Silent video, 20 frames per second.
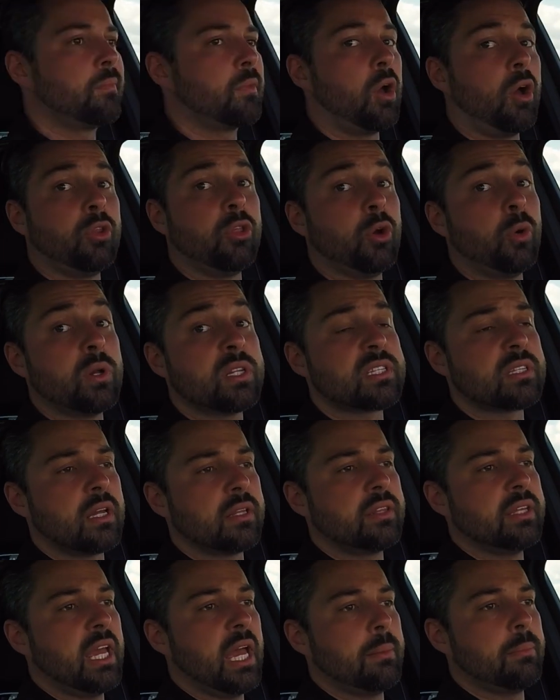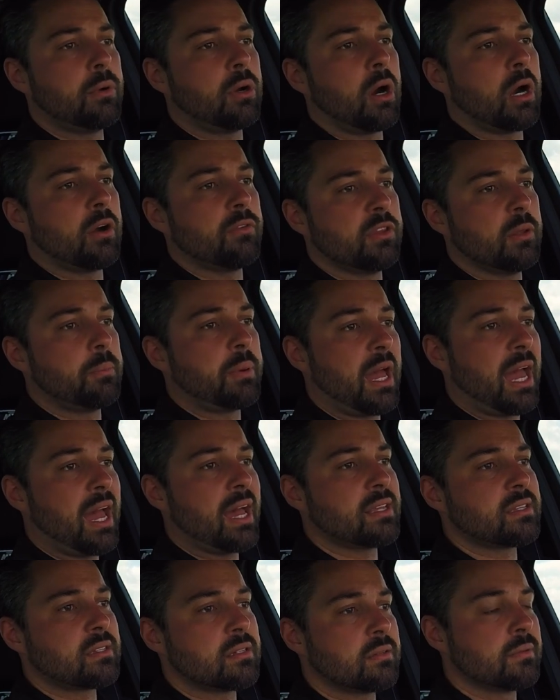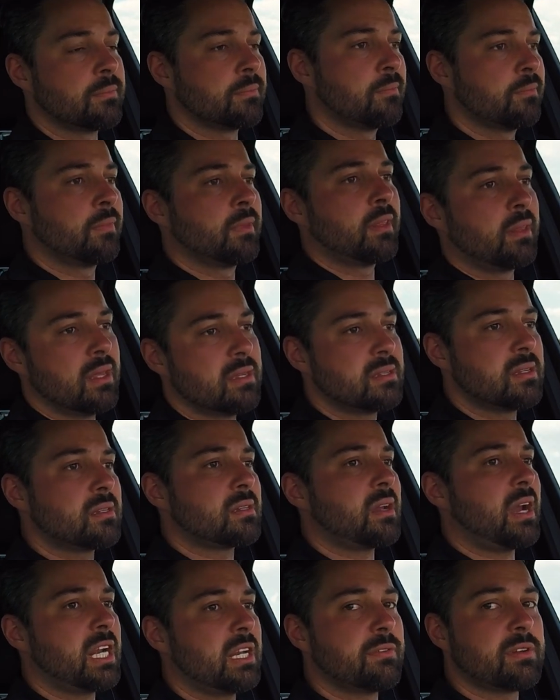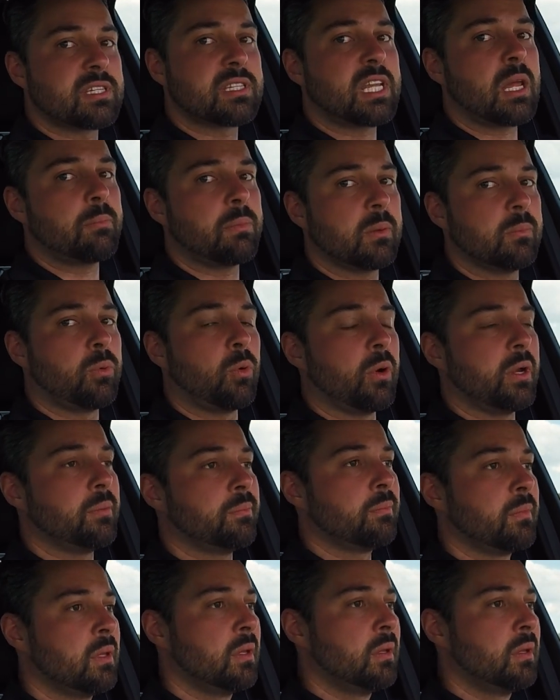although it's not the M car of the past, this is kind of a stepping point.